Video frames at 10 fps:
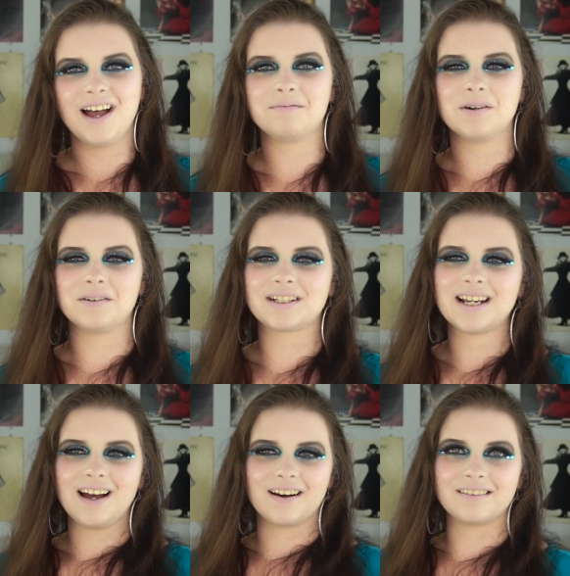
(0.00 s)
about
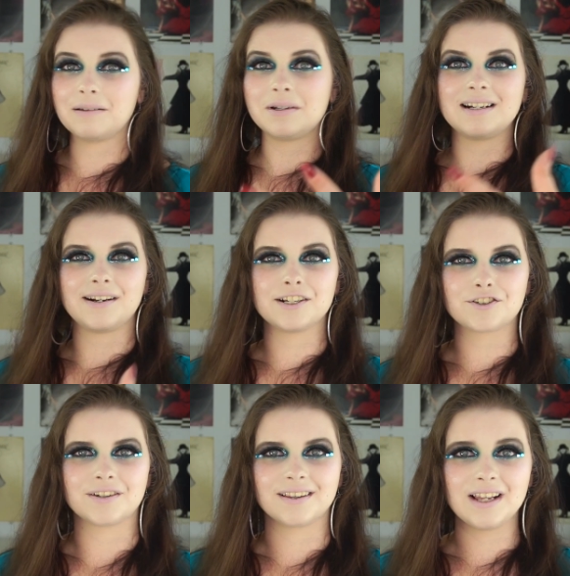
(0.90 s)
our limited
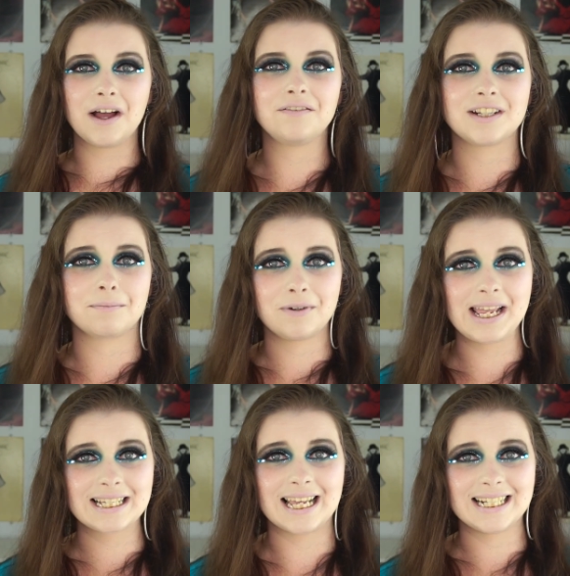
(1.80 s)
edition loves, and I'm
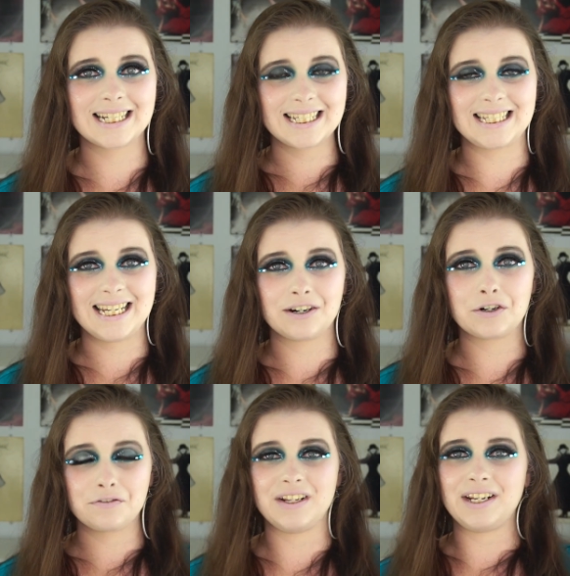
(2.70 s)
really excited to see
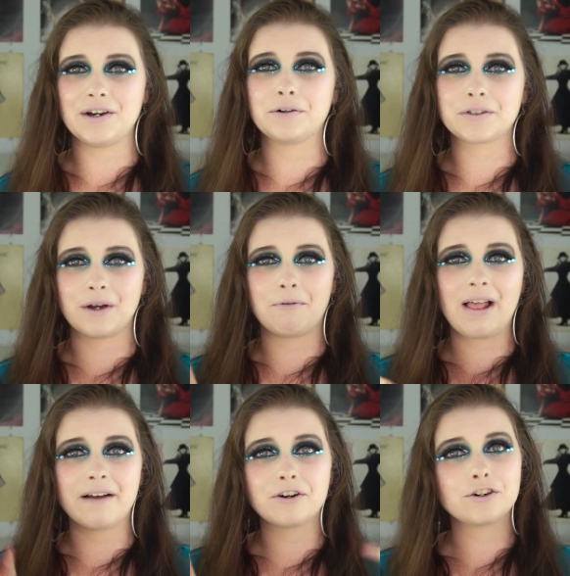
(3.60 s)
her video. So I will
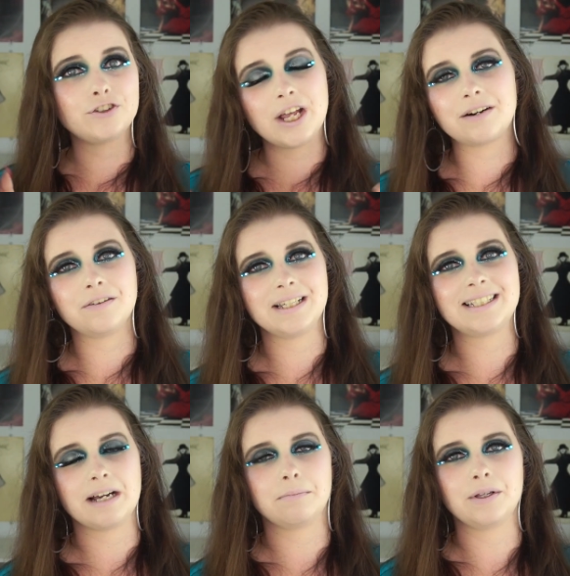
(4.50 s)
have her channel
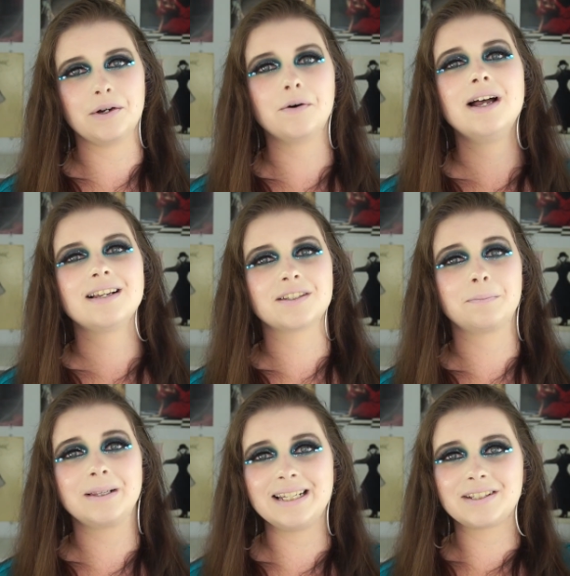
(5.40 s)
linked down below,
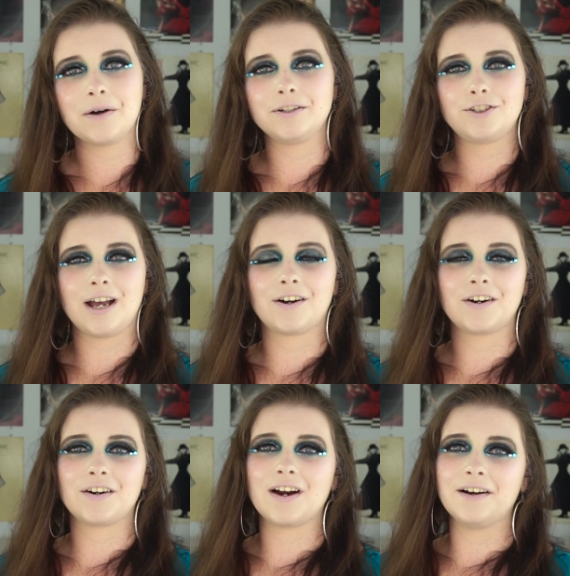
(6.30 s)
so please go and check
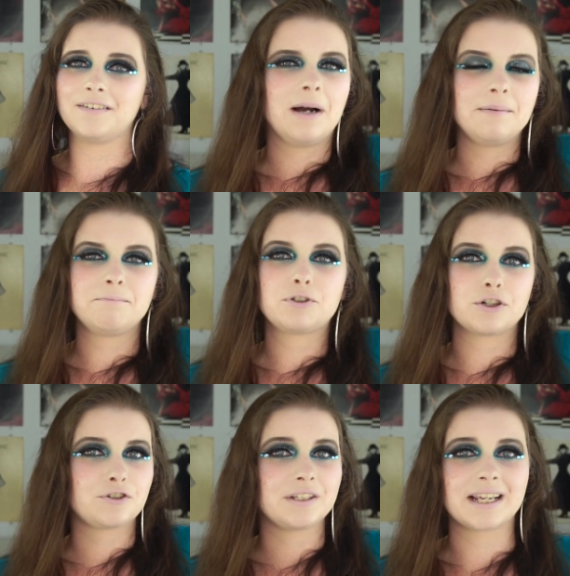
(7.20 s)
her out. I'm
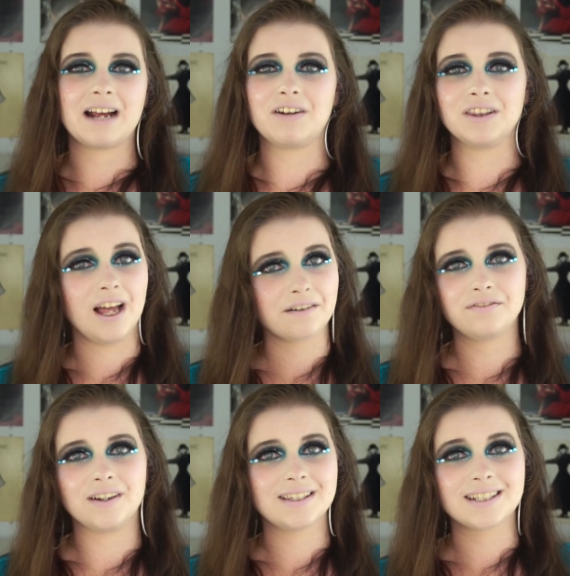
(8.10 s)
sure she's gonna have a lot
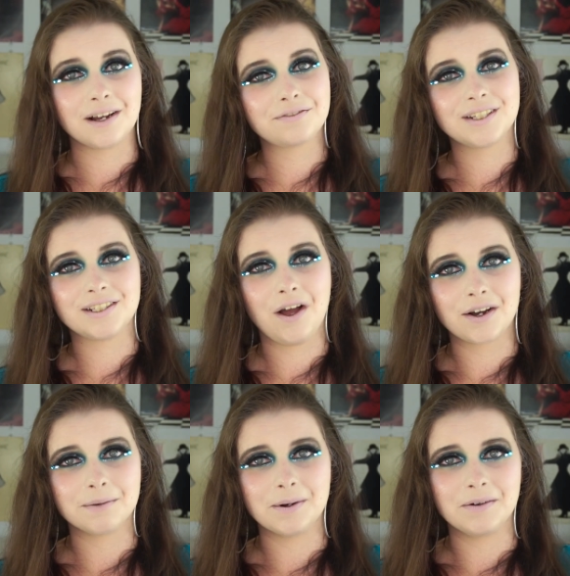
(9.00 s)
of fun stuff to
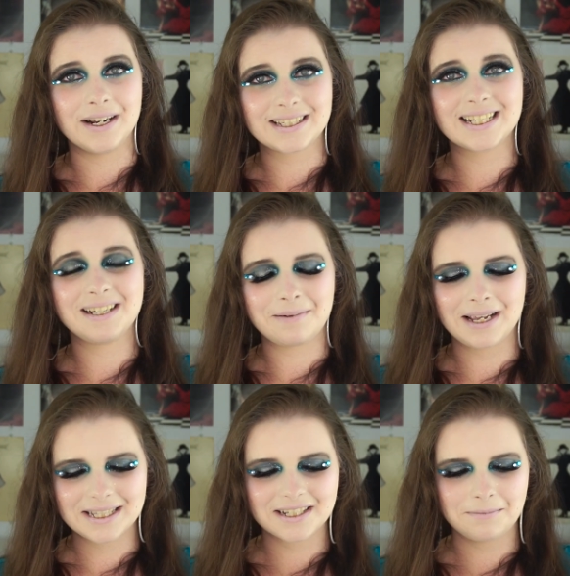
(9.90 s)
talk about. It's gonna
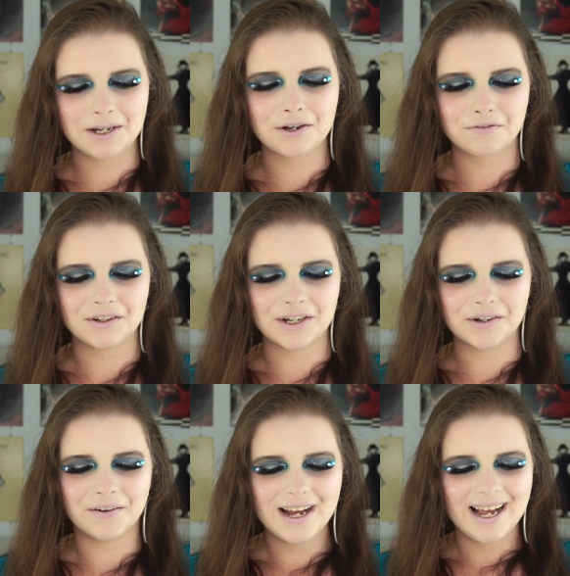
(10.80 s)
be, it's gonna be a good video.